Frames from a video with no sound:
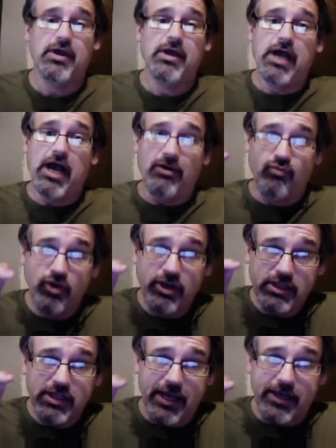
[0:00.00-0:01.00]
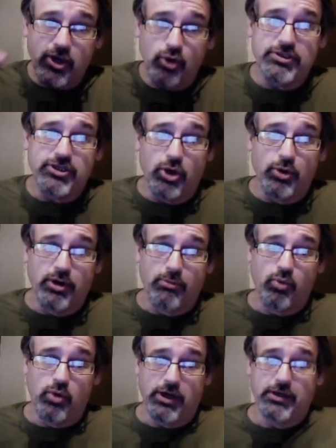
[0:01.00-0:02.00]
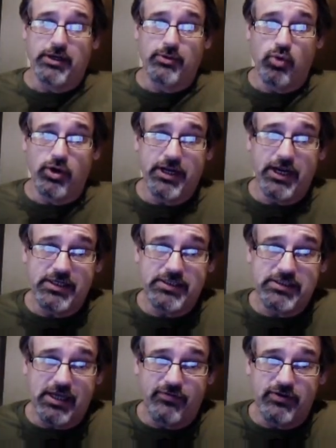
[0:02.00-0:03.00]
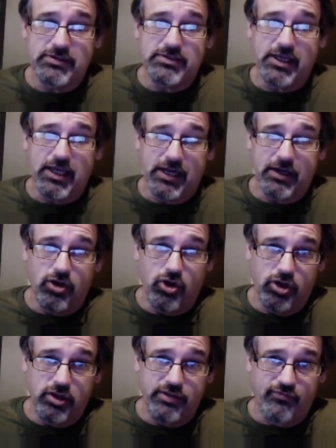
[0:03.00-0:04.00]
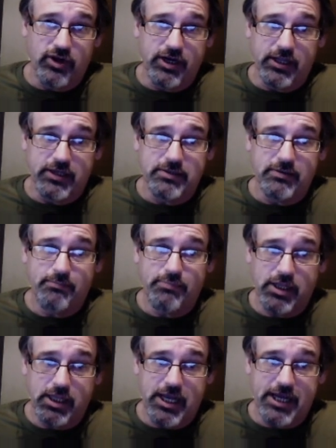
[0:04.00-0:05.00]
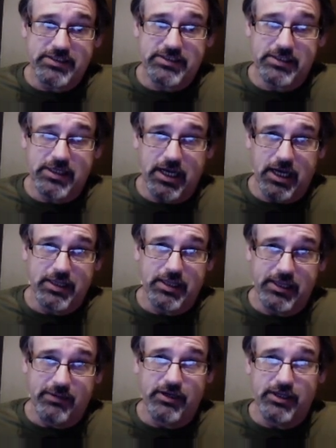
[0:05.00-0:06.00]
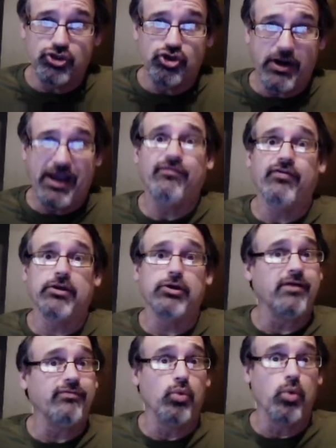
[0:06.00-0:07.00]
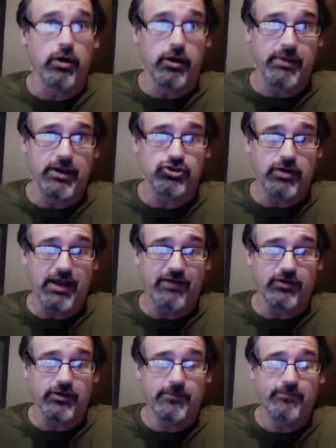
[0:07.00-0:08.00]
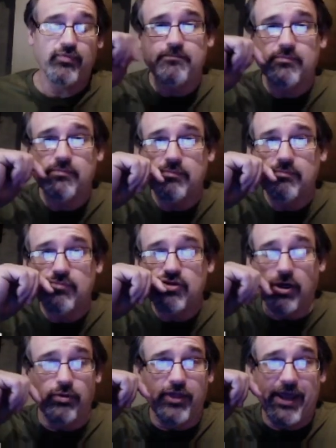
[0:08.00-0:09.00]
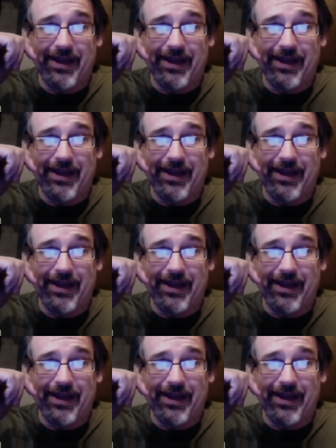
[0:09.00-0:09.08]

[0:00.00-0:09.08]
I really like OTO number 1, at $197 to get all the front end plus unlimited traffic. You don't have to worry about traffic. So that